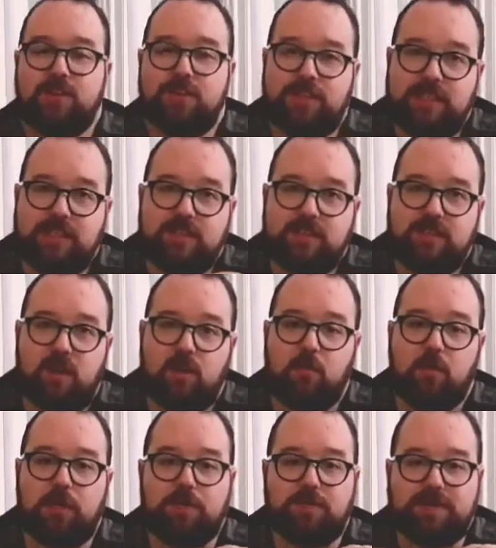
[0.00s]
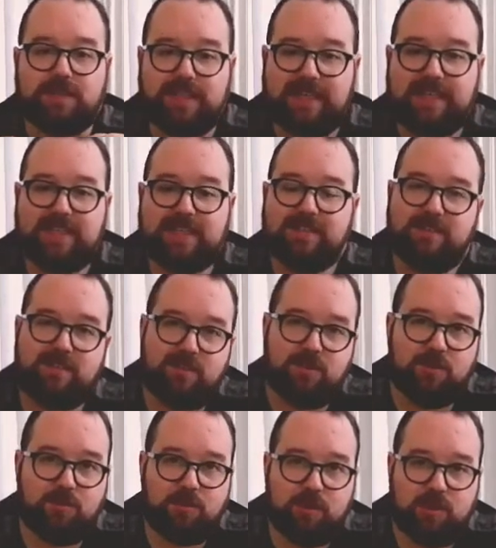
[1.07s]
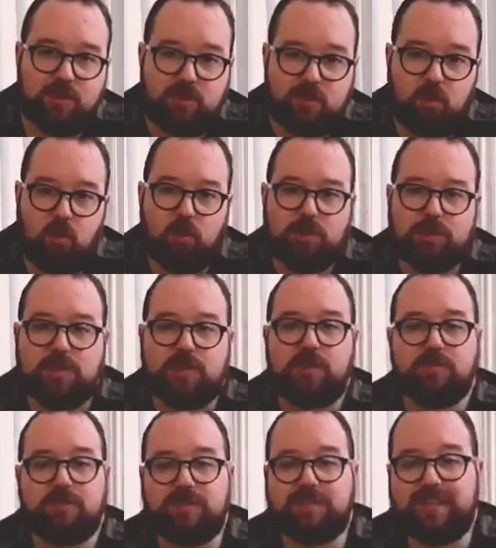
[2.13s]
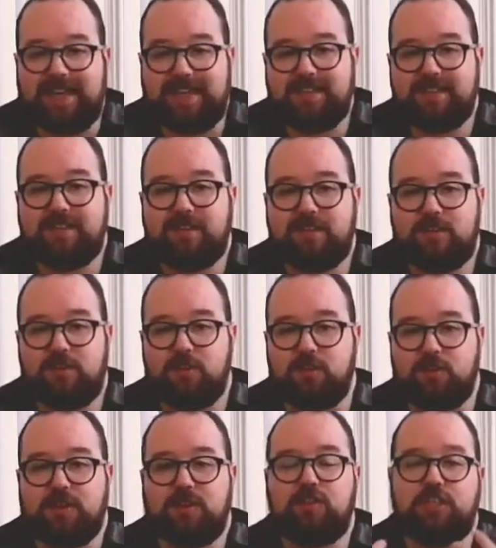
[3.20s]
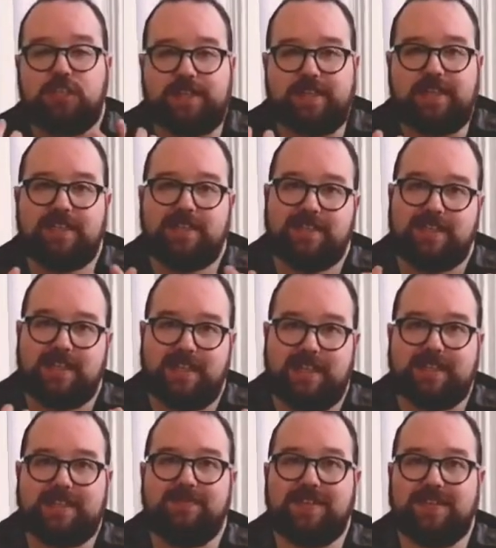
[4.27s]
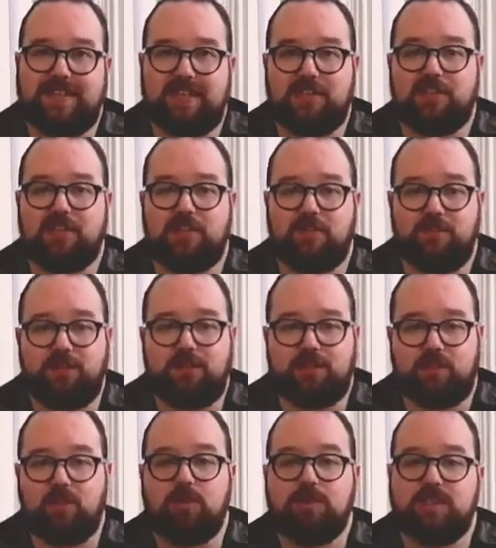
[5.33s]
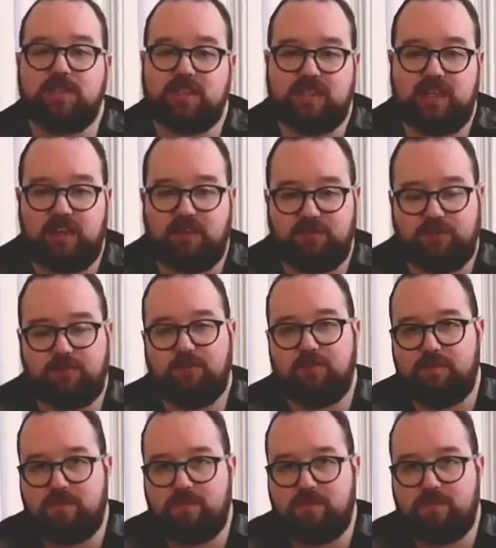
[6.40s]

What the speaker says: You need to know what you're intending to do with the source, as your intent could change the classification of the source itself.